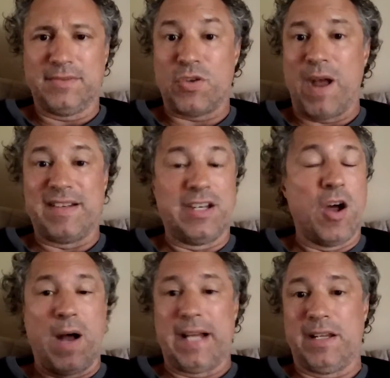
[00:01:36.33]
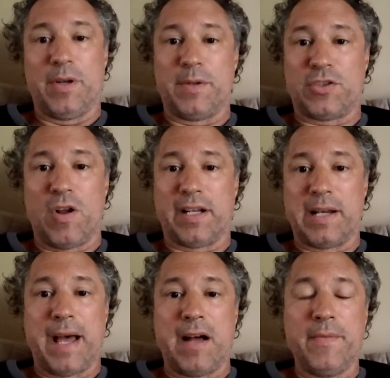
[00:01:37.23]
So I had no idea what he was talking
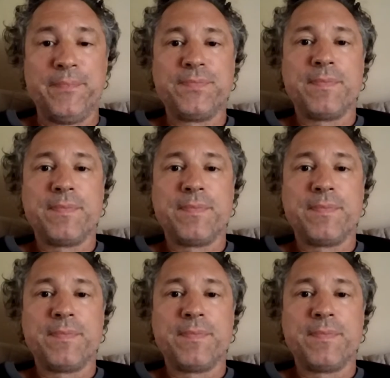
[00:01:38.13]
about.